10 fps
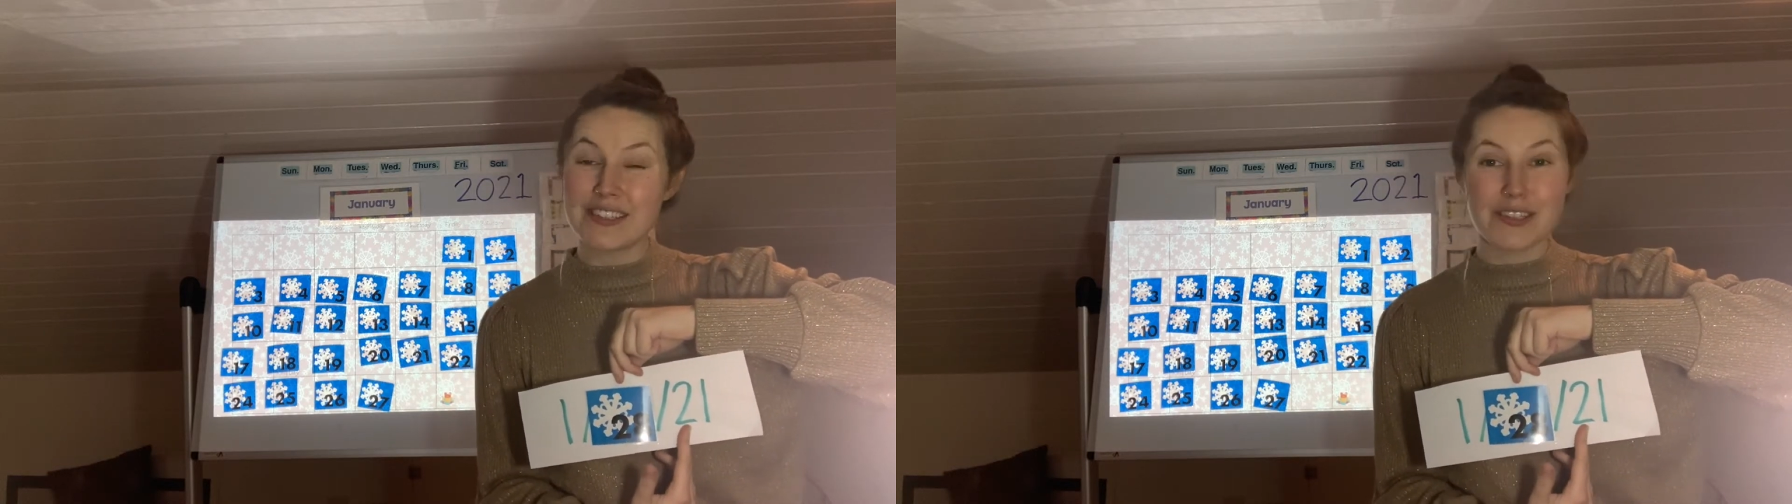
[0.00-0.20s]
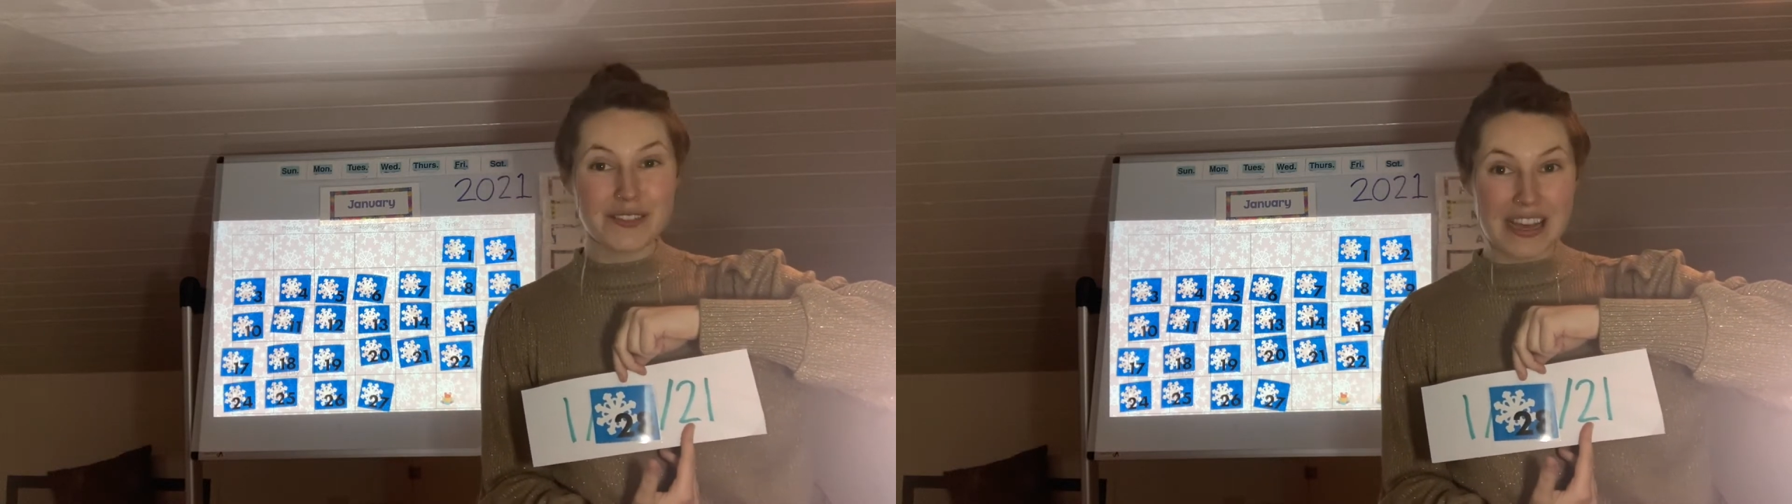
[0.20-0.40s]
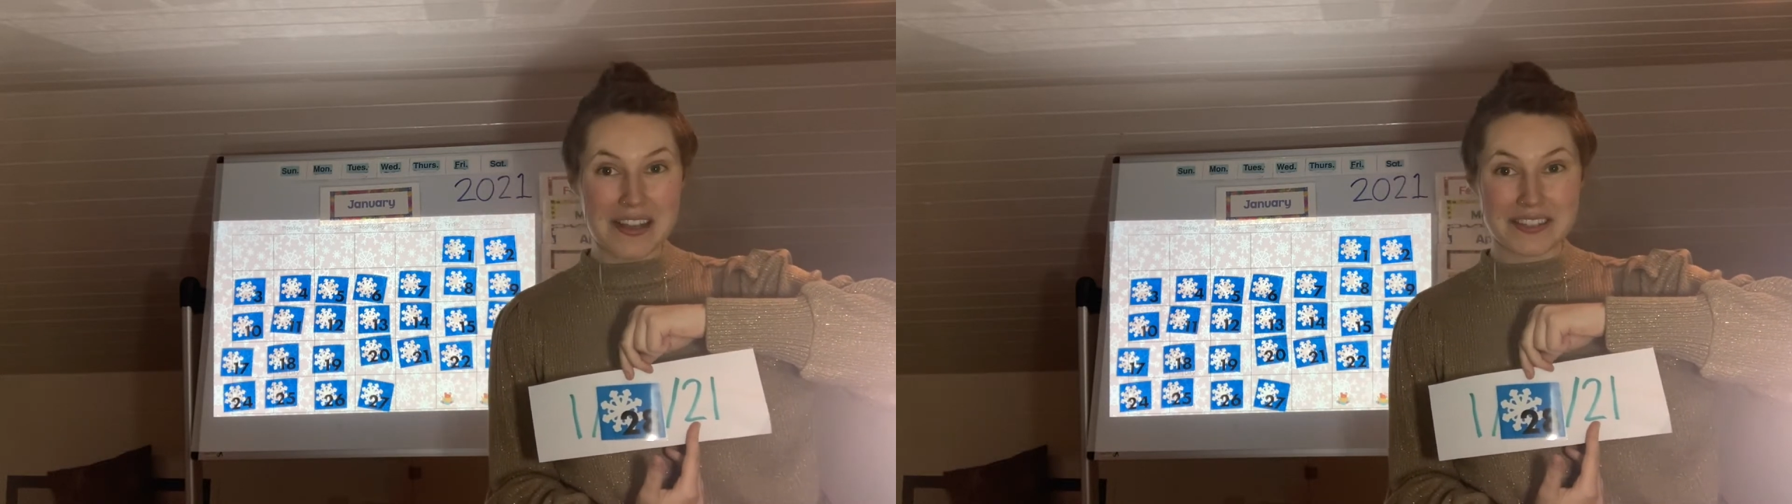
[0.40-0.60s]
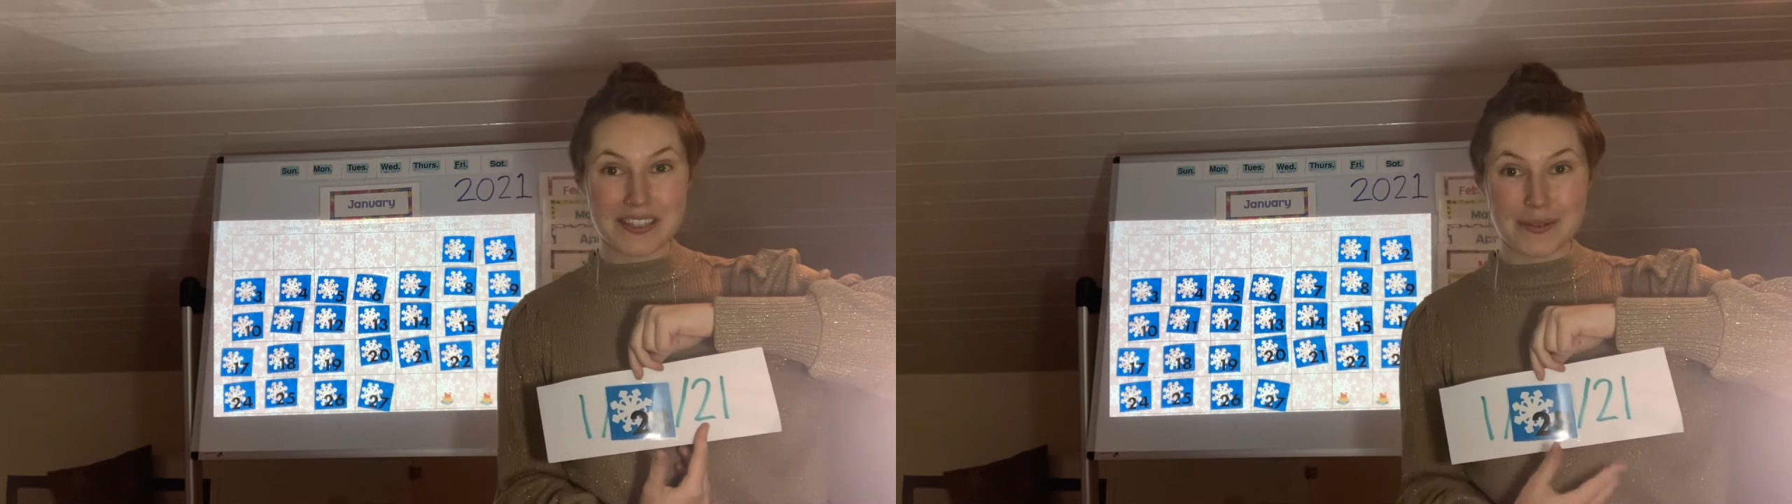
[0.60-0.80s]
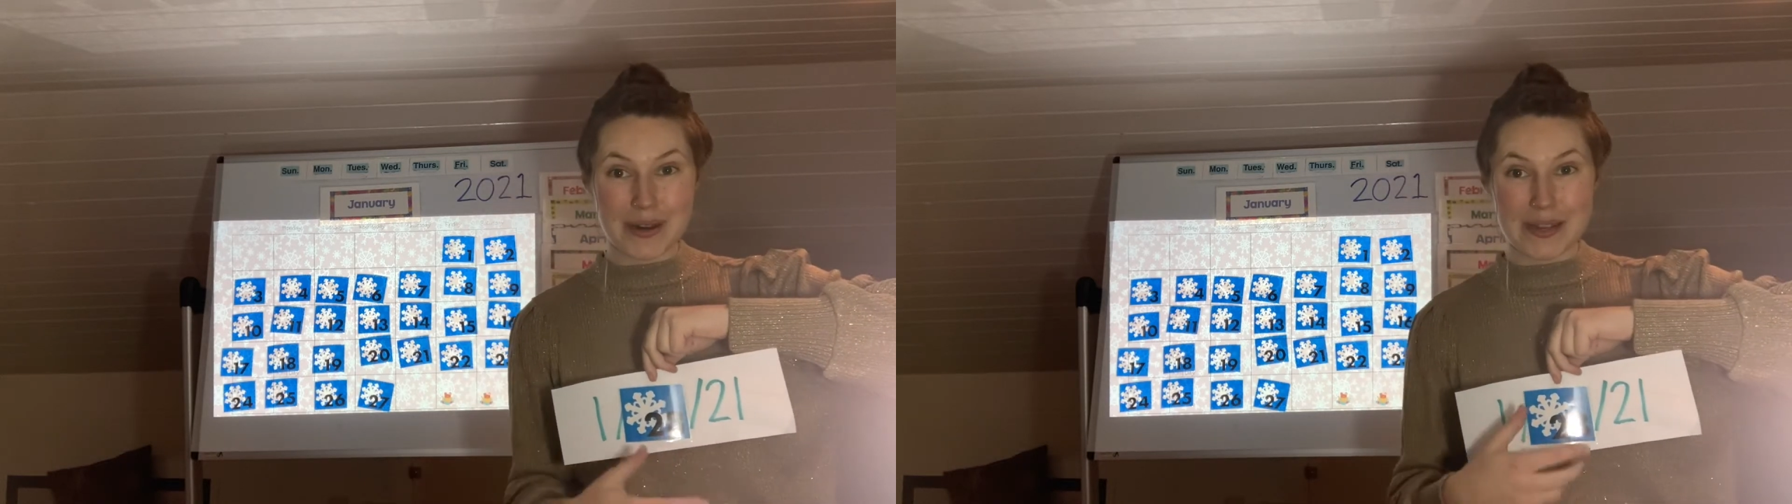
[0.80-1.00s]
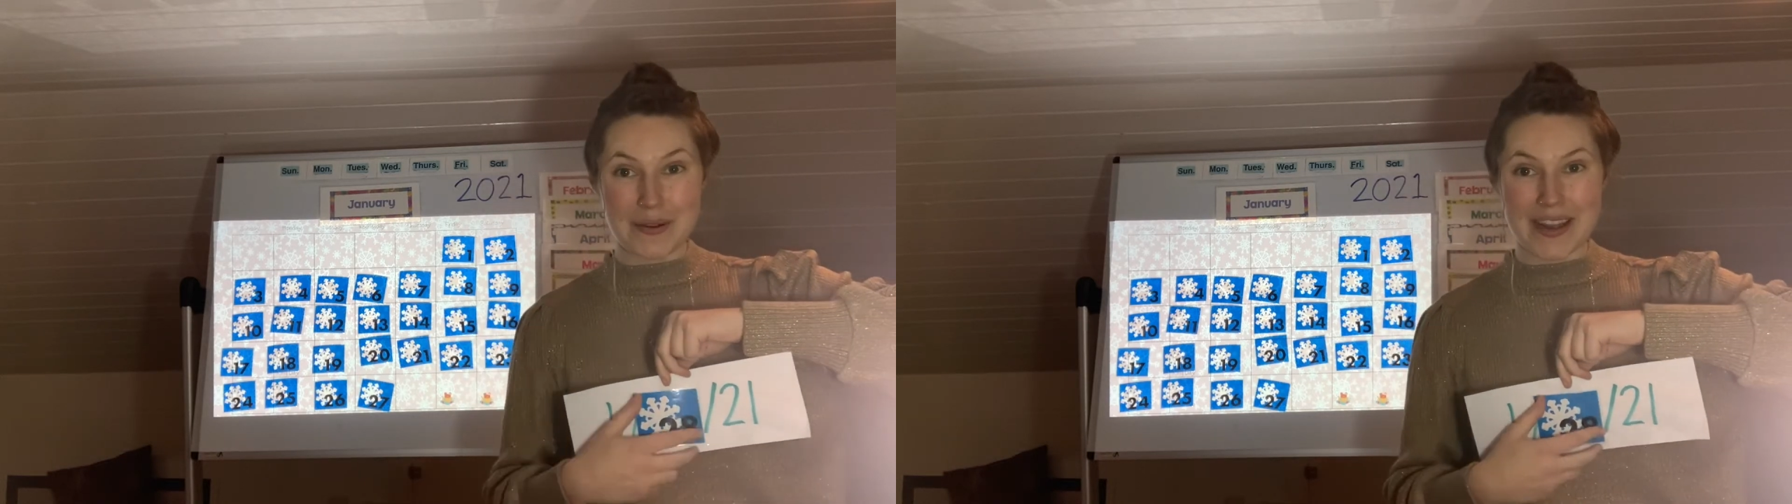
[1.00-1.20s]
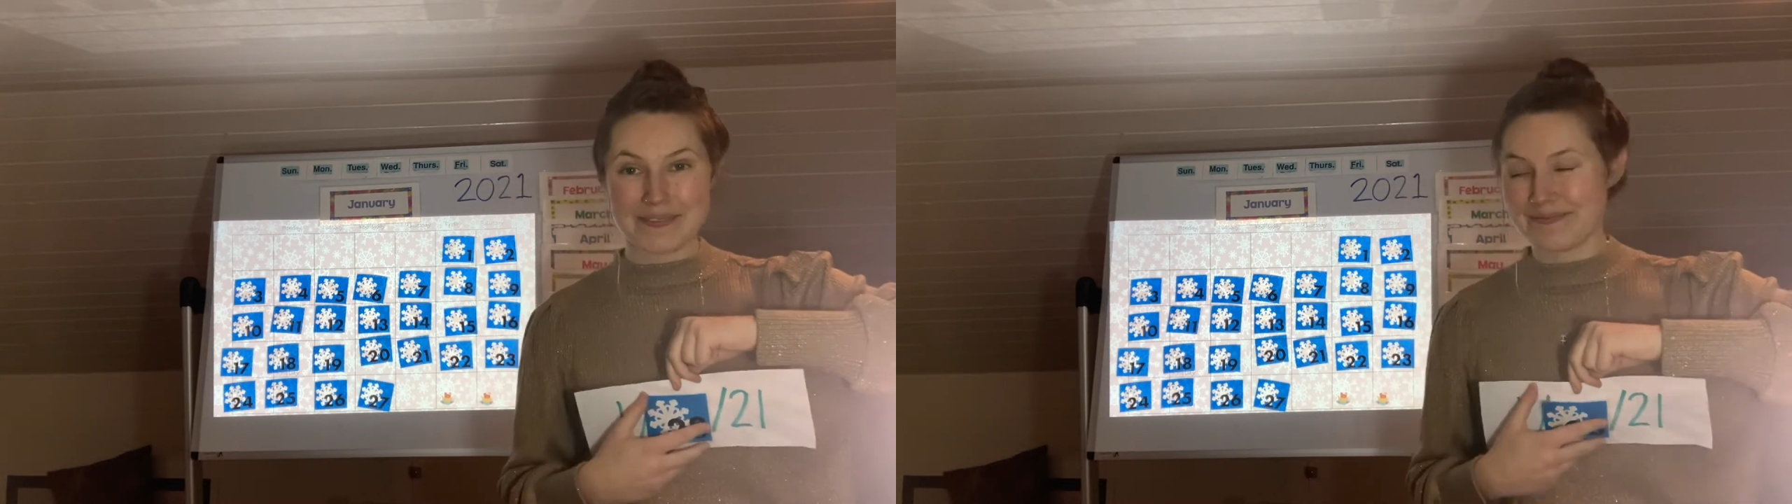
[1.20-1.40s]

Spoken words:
2021.